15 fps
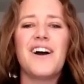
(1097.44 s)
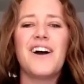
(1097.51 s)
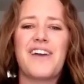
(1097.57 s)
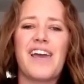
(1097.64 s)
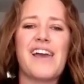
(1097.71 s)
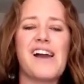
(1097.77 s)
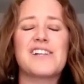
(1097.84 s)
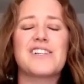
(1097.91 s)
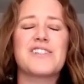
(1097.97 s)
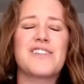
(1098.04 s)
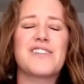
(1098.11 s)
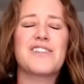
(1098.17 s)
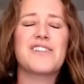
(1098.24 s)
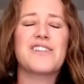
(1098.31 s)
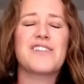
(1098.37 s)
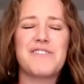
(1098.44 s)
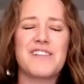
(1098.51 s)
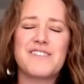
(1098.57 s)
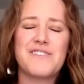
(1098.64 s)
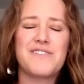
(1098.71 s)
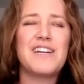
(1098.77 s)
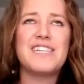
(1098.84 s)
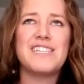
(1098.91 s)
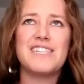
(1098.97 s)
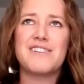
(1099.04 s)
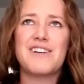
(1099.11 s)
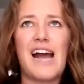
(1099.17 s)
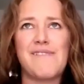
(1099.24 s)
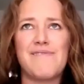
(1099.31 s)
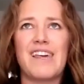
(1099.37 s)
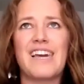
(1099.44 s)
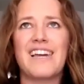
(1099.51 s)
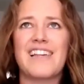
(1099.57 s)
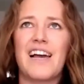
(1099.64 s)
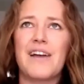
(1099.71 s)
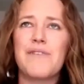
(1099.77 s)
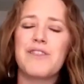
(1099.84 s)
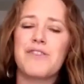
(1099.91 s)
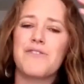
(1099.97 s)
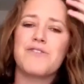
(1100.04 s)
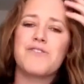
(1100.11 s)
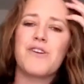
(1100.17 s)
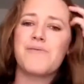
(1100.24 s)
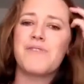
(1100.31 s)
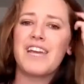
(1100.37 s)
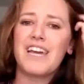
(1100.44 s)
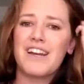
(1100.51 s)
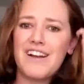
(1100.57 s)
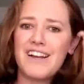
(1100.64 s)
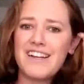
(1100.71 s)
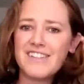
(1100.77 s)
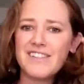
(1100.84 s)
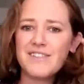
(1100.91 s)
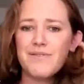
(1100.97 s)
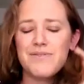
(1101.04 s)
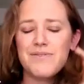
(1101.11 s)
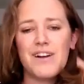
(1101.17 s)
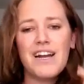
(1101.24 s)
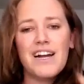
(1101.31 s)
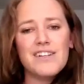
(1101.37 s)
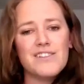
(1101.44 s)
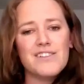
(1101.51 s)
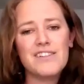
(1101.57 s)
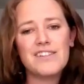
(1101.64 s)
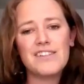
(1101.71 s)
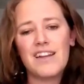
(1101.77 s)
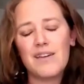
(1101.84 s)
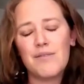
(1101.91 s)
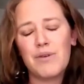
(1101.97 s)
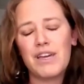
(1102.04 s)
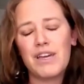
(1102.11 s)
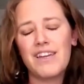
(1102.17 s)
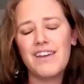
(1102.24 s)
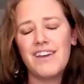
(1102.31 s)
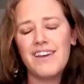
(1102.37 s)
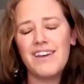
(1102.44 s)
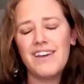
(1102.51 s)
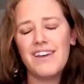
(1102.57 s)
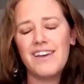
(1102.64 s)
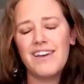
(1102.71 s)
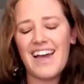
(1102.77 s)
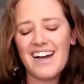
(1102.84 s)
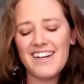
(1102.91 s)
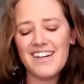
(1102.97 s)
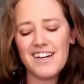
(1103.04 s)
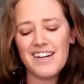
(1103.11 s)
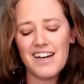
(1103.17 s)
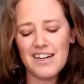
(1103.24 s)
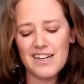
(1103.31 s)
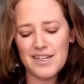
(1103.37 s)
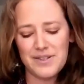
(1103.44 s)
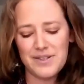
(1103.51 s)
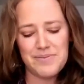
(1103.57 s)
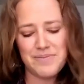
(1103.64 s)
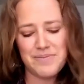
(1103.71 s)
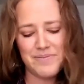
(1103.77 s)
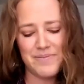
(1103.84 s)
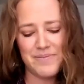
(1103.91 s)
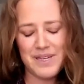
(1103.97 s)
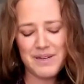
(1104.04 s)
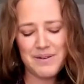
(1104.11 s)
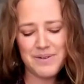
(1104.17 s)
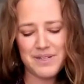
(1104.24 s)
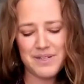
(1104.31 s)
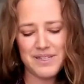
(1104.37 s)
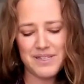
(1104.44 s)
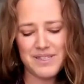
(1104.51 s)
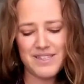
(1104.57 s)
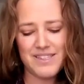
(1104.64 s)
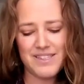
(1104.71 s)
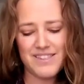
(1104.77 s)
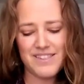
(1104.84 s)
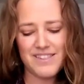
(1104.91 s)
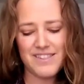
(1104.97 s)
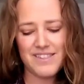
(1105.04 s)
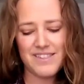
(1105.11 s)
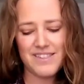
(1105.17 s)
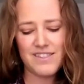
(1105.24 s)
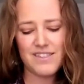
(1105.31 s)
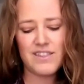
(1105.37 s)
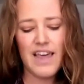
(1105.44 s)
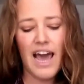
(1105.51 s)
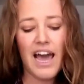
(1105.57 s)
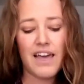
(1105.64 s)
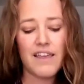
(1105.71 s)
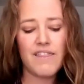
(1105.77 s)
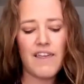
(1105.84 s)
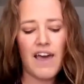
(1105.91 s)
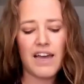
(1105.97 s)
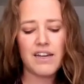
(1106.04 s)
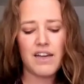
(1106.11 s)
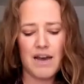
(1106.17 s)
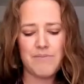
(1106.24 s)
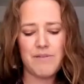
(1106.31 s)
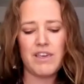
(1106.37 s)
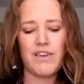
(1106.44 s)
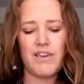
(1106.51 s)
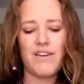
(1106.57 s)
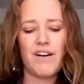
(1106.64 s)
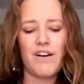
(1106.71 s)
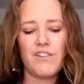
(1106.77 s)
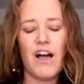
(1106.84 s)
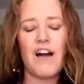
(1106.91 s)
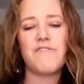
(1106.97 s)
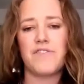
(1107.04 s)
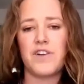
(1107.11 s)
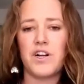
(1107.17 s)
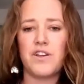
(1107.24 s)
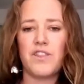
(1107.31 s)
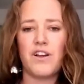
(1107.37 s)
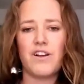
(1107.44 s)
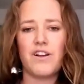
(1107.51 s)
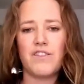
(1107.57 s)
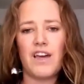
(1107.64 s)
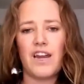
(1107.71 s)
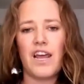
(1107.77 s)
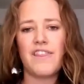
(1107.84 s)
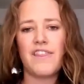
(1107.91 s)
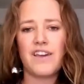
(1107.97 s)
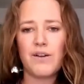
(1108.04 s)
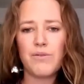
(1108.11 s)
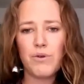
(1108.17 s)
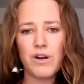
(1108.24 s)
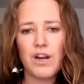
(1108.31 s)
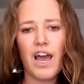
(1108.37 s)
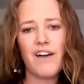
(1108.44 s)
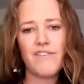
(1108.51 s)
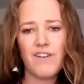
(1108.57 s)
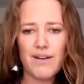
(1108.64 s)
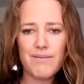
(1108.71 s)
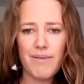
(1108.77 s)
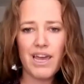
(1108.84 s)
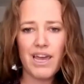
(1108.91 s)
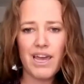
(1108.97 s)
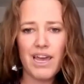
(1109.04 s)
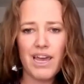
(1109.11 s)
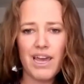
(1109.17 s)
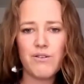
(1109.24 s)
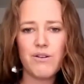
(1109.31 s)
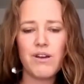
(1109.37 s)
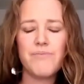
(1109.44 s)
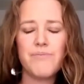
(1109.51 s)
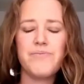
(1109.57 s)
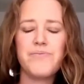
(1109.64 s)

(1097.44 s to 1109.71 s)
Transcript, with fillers: okay, I just like wrote this crazy crap thing. I went through so many iterations before I actually did it, but yeah, um, it was that, that got me a lot further than I think I would have on my own,